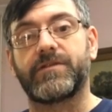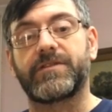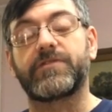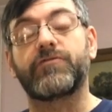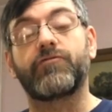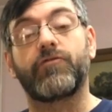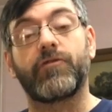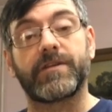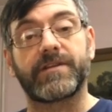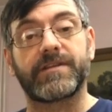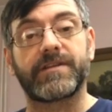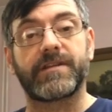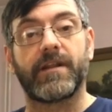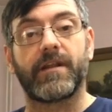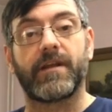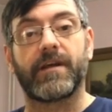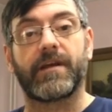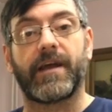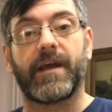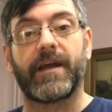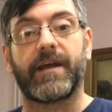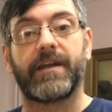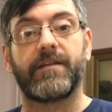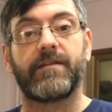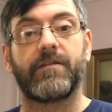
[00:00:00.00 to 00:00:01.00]
So it's crystal
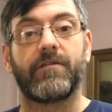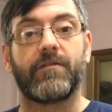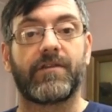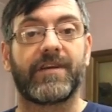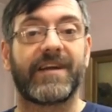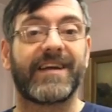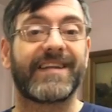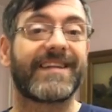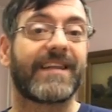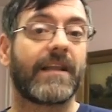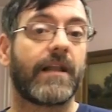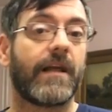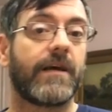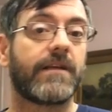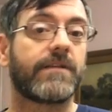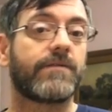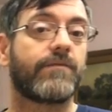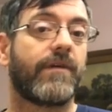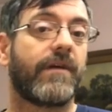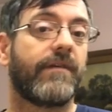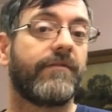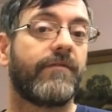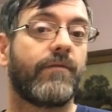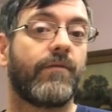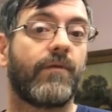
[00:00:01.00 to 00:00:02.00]
again, or cut
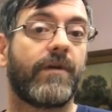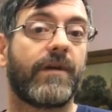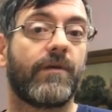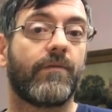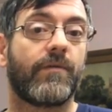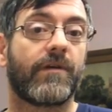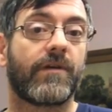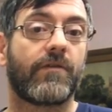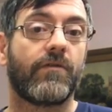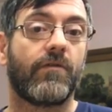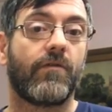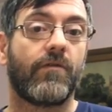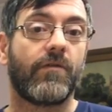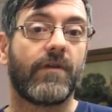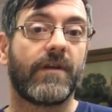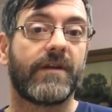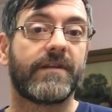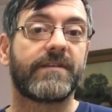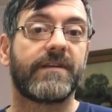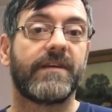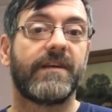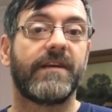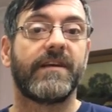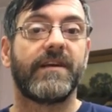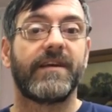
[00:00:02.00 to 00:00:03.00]
glass, whatever way you want to call
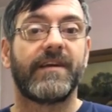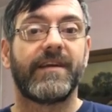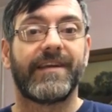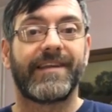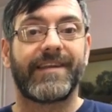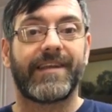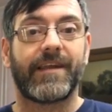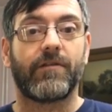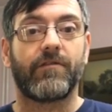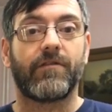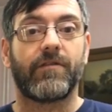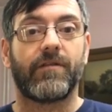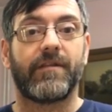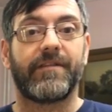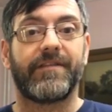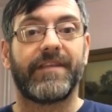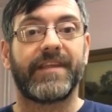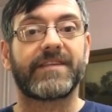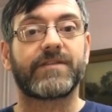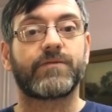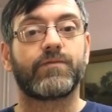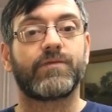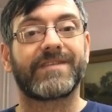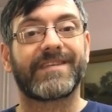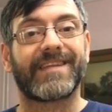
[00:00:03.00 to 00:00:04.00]
it. Now,
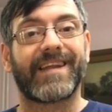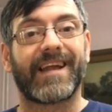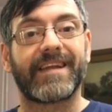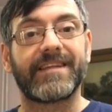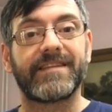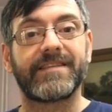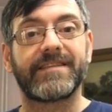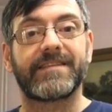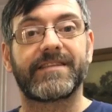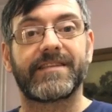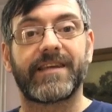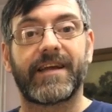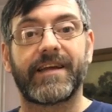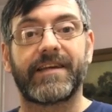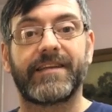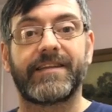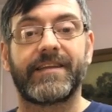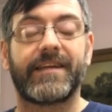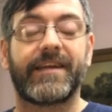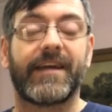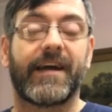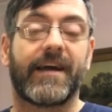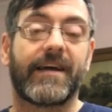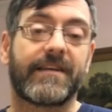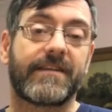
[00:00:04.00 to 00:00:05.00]
this was an
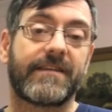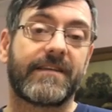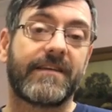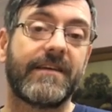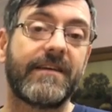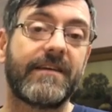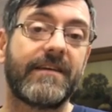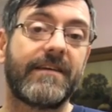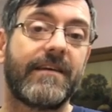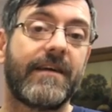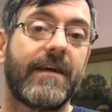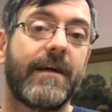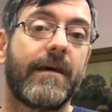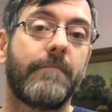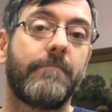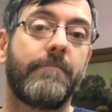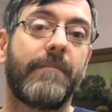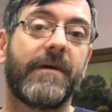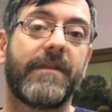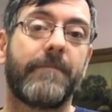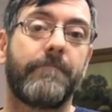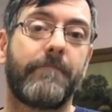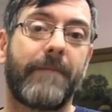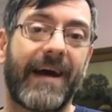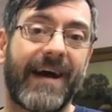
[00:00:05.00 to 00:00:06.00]
unsigned decanter,
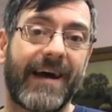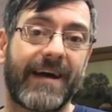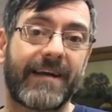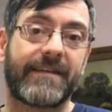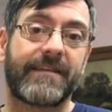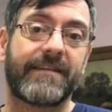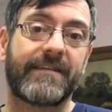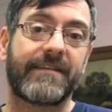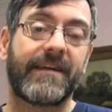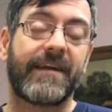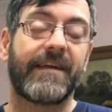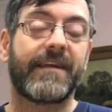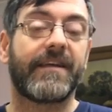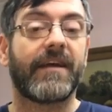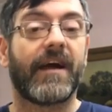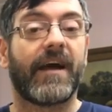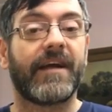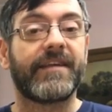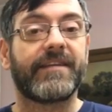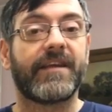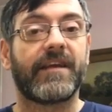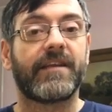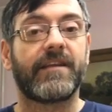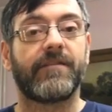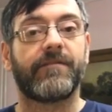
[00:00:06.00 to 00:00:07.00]
but the pattern, I
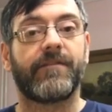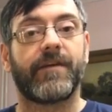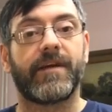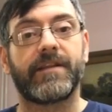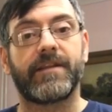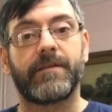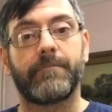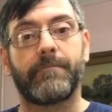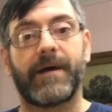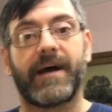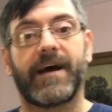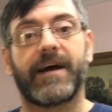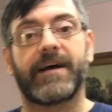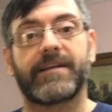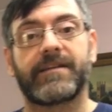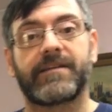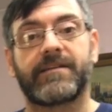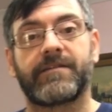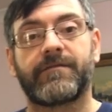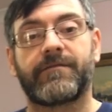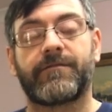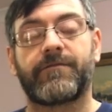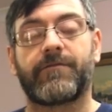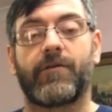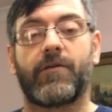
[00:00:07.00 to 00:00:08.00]
identified the
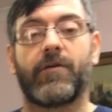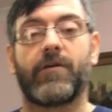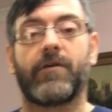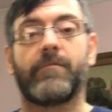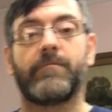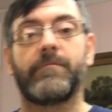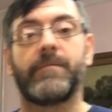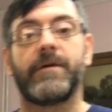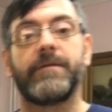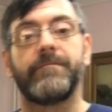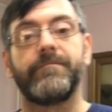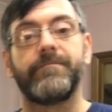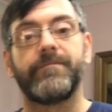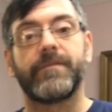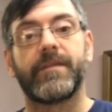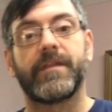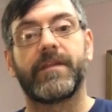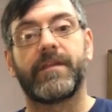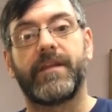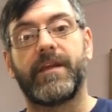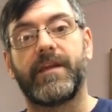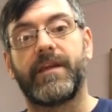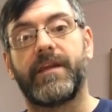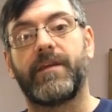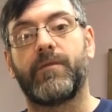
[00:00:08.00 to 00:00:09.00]
pattern from
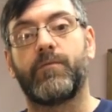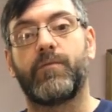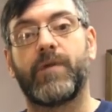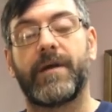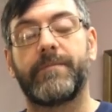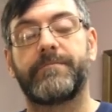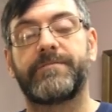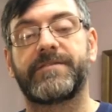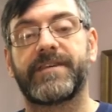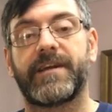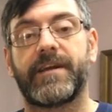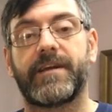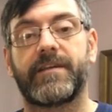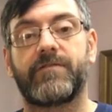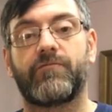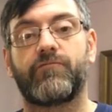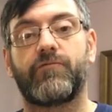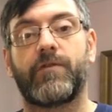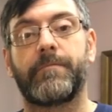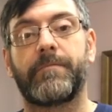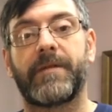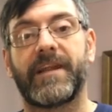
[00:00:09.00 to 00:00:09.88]
the website